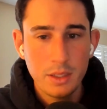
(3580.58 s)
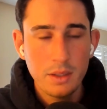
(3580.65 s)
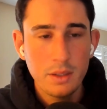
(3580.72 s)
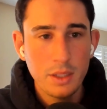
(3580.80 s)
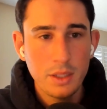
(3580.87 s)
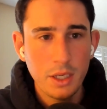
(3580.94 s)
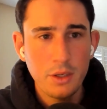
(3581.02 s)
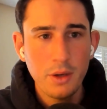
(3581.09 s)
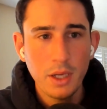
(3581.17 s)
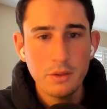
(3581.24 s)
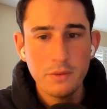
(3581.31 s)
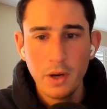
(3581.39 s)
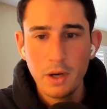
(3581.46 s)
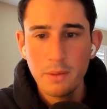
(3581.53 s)
Did you guys
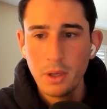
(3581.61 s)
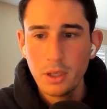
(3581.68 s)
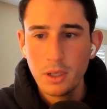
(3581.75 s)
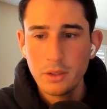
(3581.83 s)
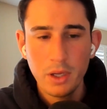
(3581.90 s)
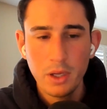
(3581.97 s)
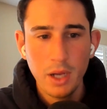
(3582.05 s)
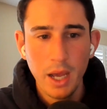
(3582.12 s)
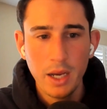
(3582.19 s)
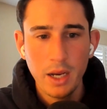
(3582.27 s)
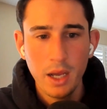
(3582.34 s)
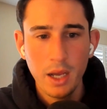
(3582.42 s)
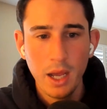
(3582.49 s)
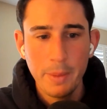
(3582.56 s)
use Fireblocks over there at
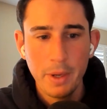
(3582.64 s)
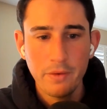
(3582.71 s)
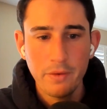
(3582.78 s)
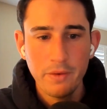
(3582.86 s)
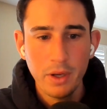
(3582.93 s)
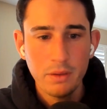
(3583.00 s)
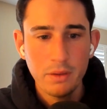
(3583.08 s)
uh, at ParaFi?